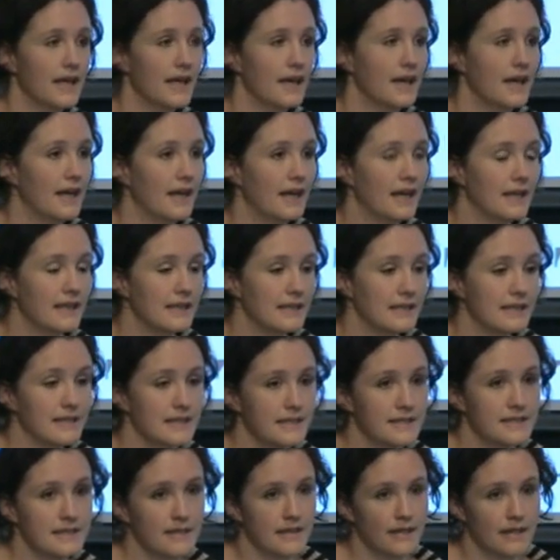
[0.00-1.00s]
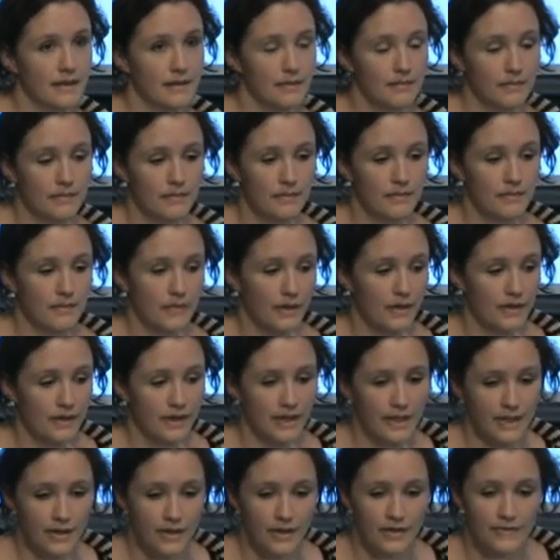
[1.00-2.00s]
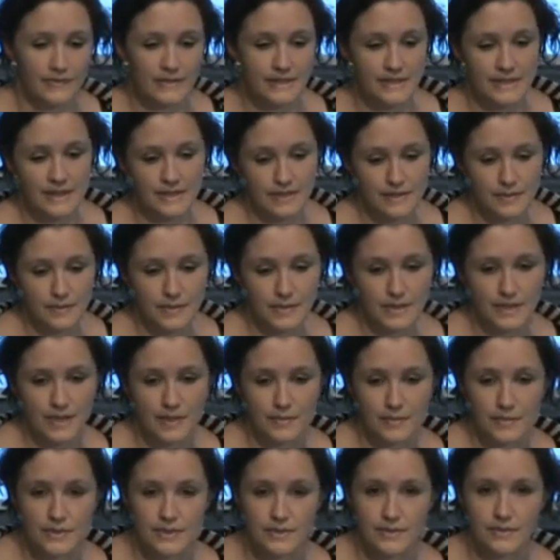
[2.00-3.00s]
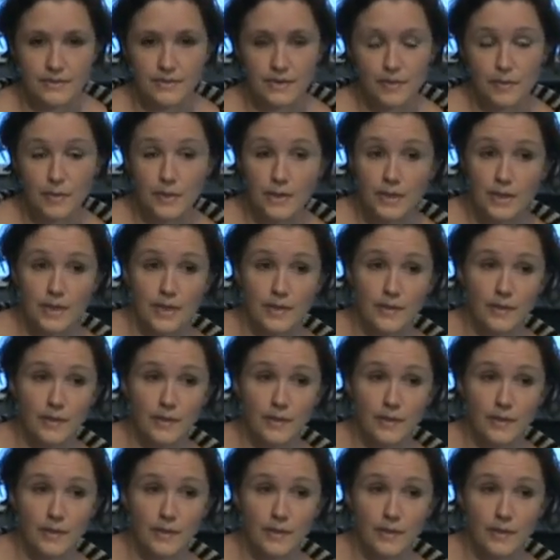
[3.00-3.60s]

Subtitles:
And in conversation with the Aboriginal community,